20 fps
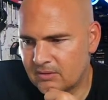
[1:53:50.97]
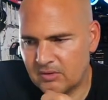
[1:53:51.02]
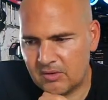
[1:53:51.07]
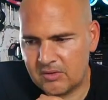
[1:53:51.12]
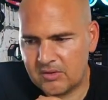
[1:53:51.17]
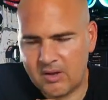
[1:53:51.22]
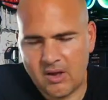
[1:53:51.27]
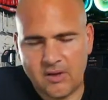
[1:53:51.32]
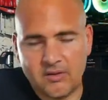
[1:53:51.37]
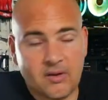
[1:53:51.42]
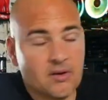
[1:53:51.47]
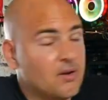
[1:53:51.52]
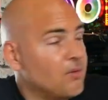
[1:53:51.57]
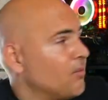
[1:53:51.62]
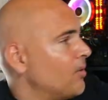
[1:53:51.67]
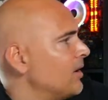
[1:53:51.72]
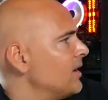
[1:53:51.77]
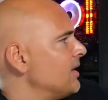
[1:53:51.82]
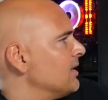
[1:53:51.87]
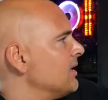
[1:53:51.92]
So I don't know
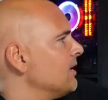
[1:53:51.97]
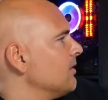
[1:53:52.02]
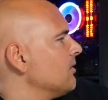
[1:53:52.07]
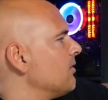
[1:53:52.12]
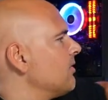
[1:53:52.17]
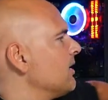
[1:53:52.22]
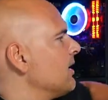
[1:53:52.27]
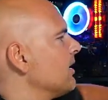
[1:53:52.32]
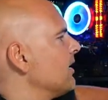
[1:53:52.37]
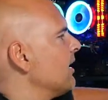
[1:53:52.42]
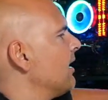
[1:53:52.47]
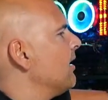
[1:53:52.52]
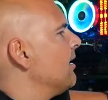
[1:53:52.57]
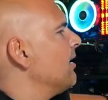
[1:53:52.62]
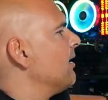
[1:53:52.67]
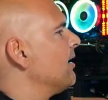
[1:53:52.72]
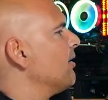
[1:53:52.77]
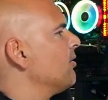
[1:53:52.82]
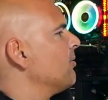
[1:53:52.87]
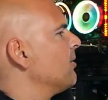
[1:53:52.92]
why they didn't think of that.
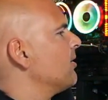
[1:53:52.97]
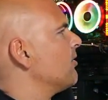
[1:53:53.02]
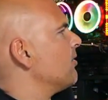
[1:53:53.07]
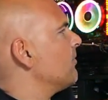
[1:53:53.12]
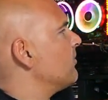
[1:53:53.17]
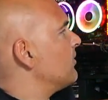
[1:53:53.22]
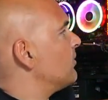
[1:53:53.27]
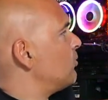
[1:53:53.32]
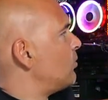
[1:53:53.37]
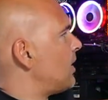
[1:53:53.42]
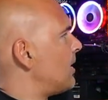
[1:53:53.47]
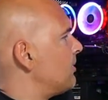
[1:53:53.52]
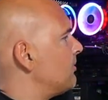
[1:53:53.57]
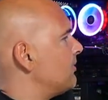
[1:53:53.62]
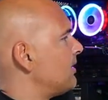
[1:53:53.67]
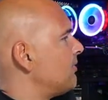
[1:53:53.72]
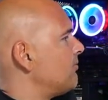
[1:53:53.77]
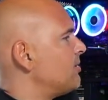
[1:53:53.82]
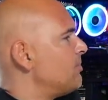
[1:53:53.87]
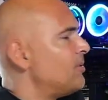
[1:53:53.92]
That would have been, wow, is
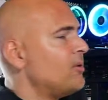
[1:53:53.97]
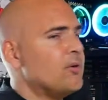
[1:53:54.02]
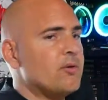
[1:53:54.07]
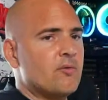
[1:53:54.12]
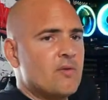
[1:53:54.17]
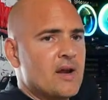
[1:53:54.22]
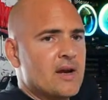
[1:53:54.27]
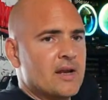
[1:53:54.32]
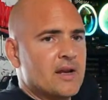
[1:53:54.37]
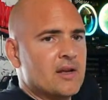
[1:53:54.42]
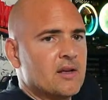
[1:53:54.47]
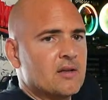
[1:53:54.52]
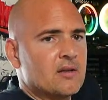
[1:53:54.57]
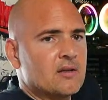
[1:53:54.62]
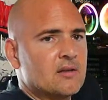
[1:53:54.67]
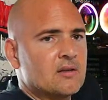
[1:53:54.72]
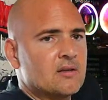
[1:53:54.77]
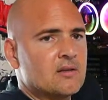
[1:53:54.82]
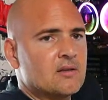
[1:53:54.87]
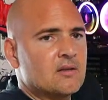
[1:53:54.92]
that rebooted already?
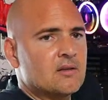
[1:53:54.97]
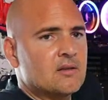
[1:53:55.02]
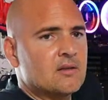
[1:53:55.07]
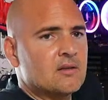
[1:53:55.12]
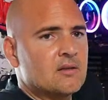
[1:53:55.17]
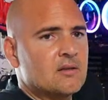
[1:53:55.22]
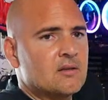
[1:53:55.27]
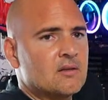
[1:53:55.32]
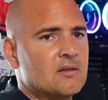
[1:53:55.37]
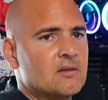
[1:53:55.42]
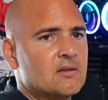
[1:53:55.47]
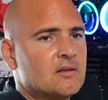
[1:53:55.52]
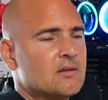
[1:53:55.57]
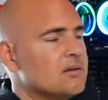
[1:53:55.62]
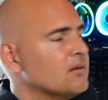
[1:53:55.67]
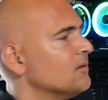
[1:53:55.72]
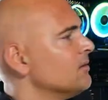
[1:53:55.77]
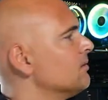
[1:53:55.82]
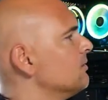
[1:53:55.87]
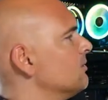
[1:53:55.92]
I don't know.